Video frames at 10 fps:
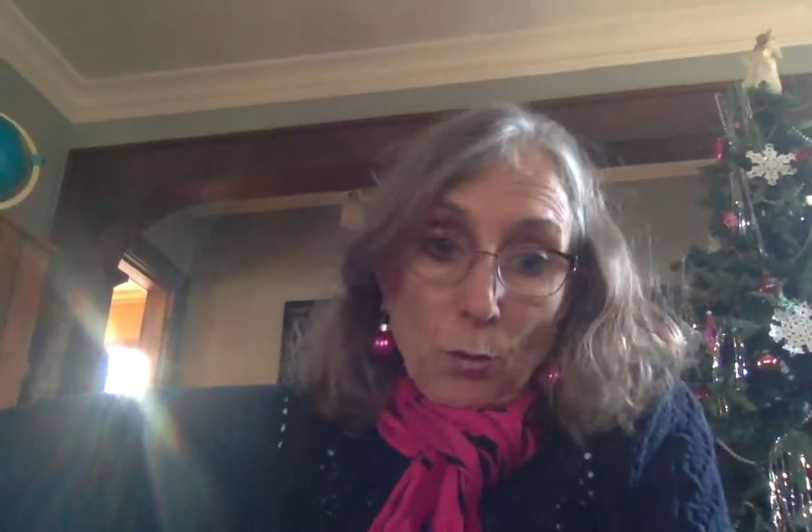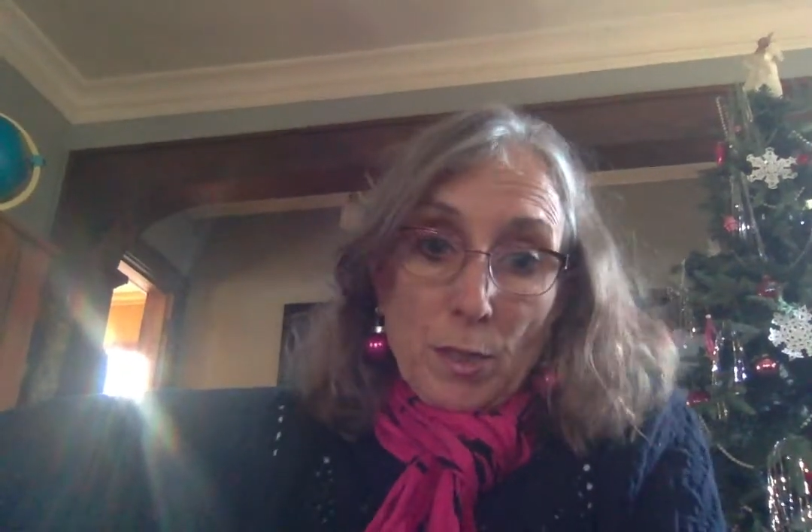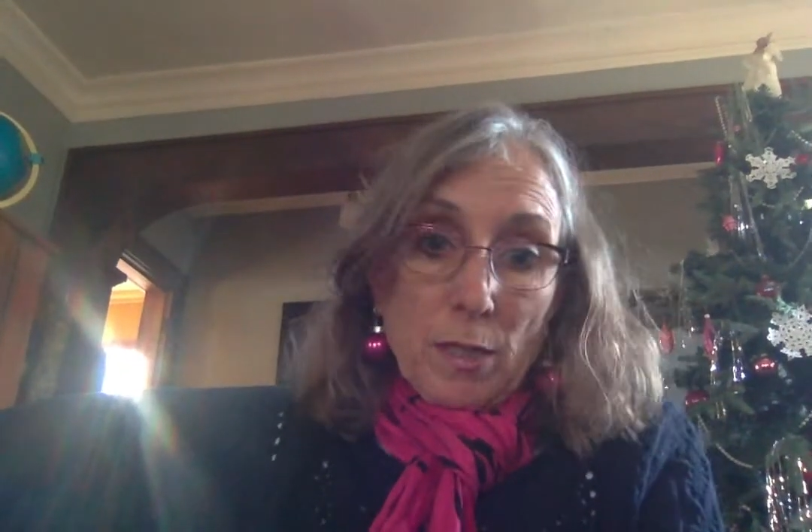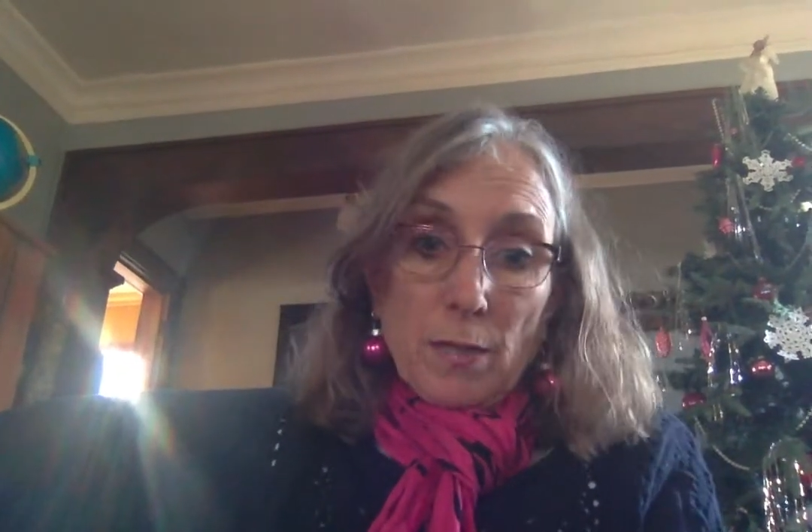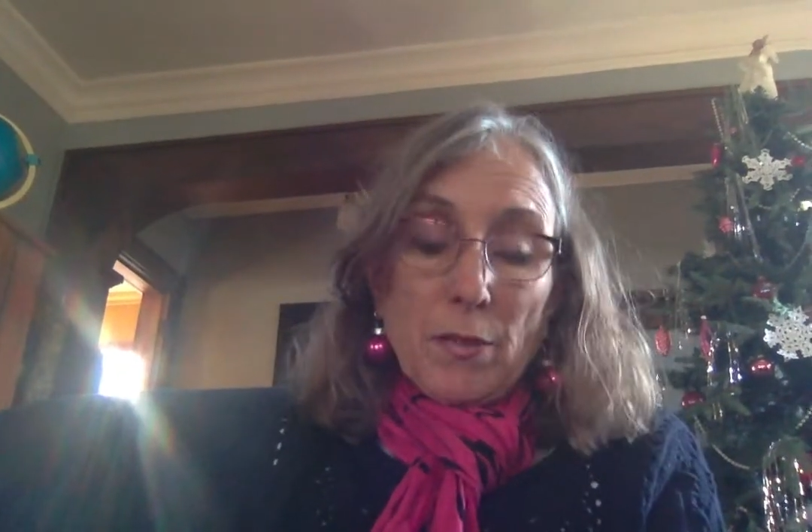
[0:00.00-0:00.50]
we
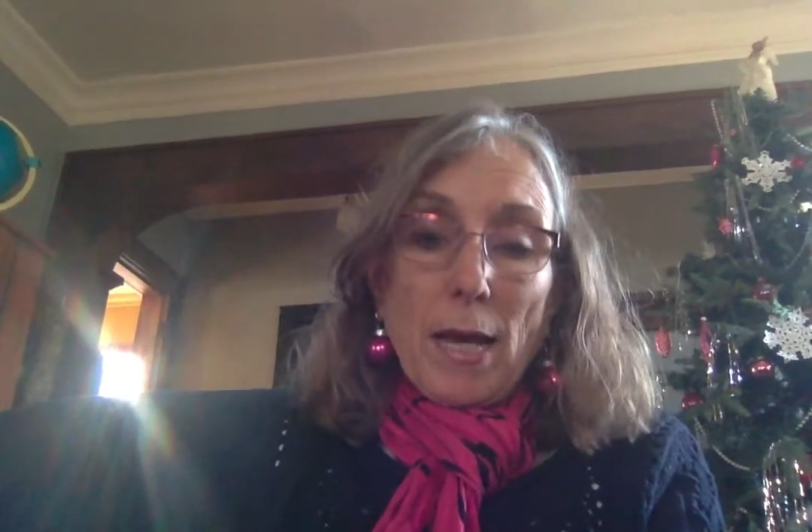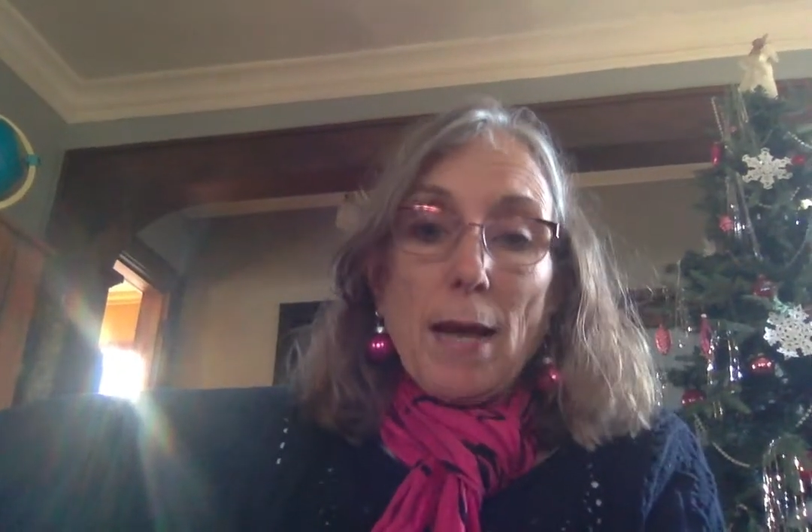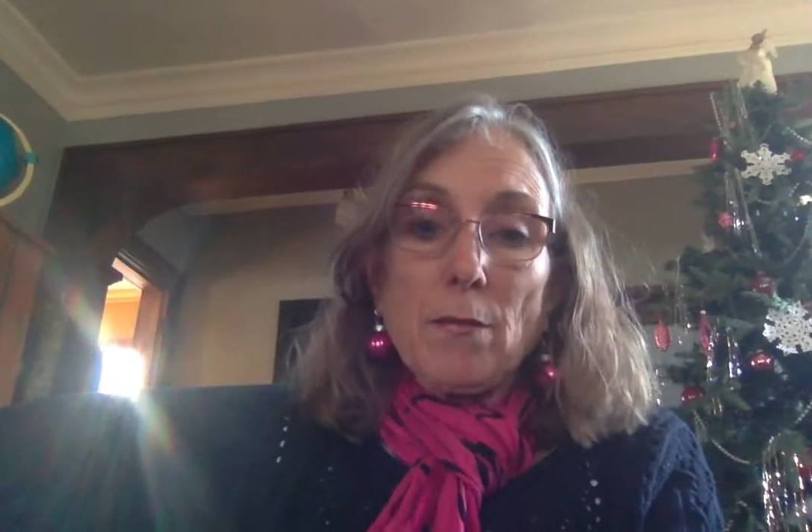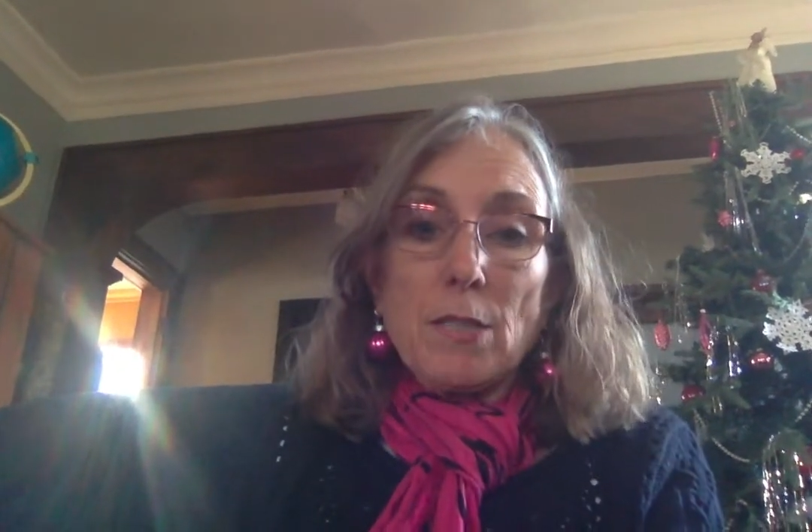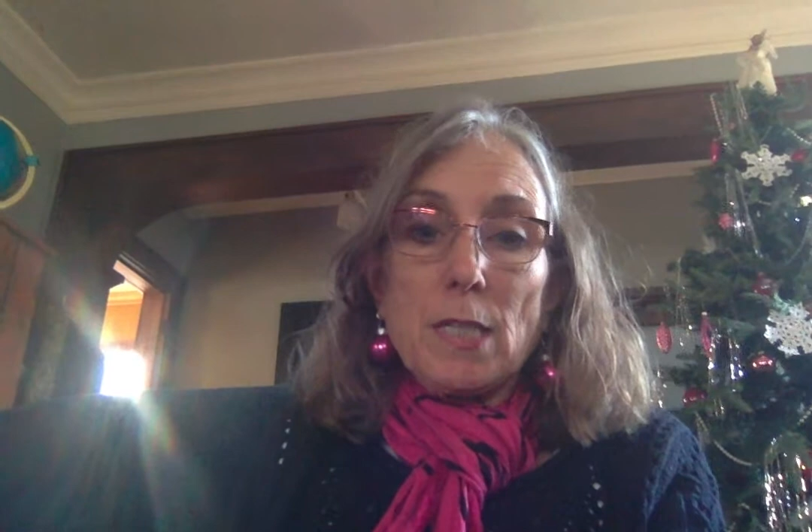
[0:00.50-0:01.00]
didn't even
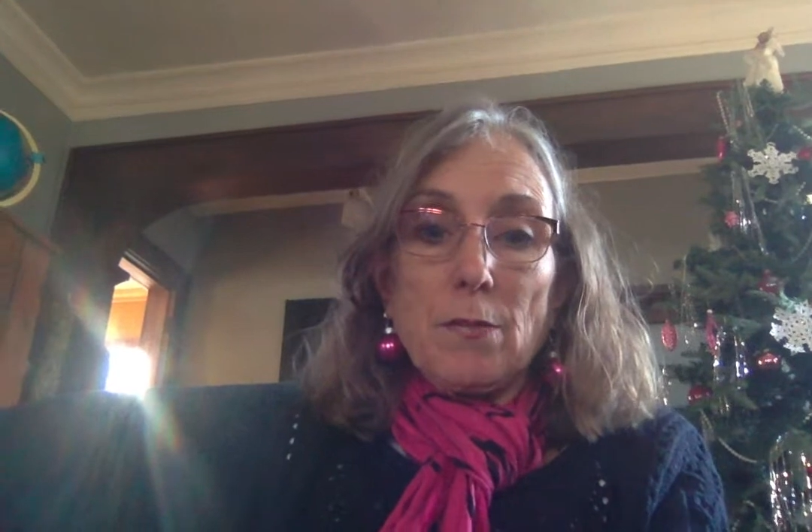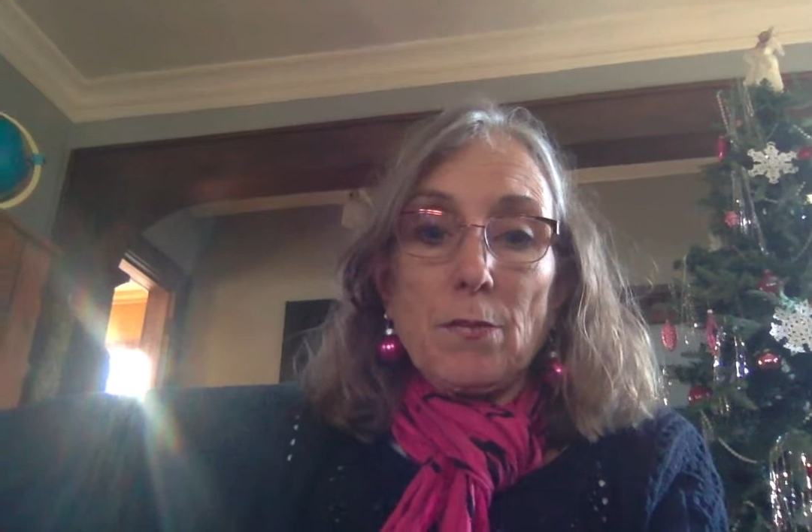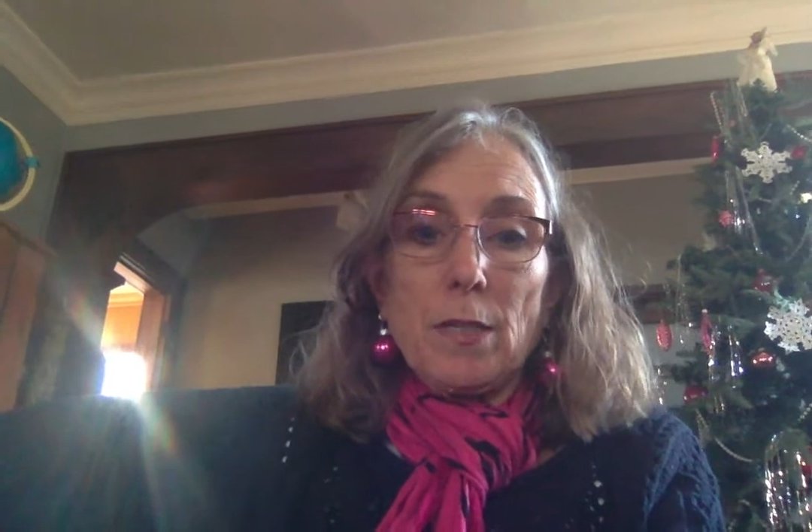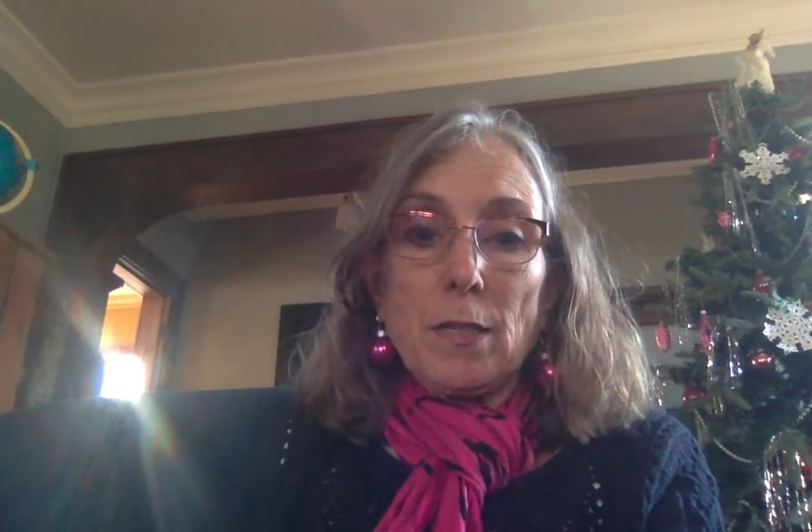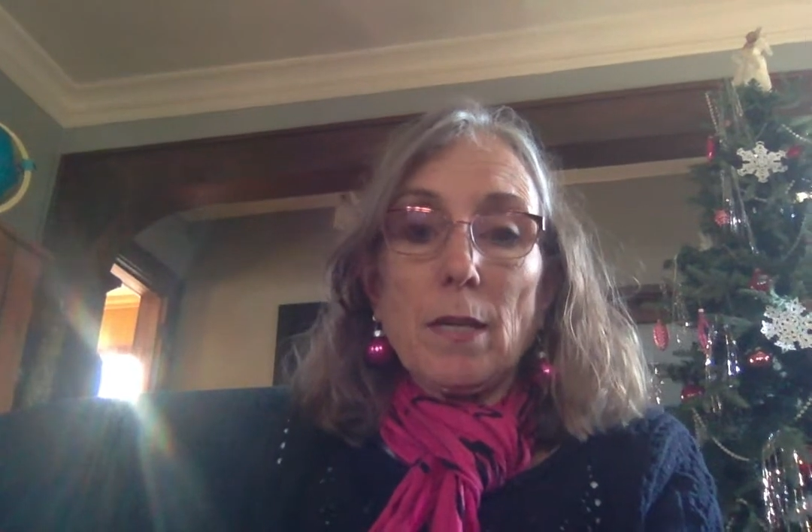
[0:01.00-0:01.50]
have a
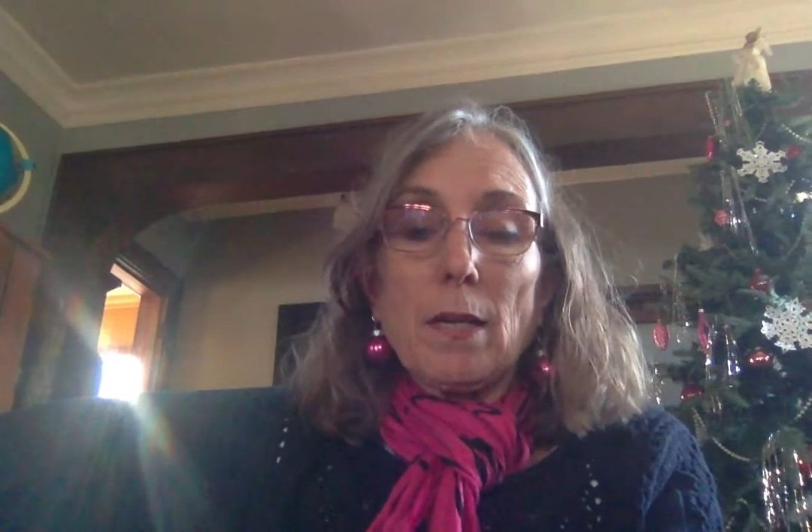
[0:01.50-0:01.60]
TV.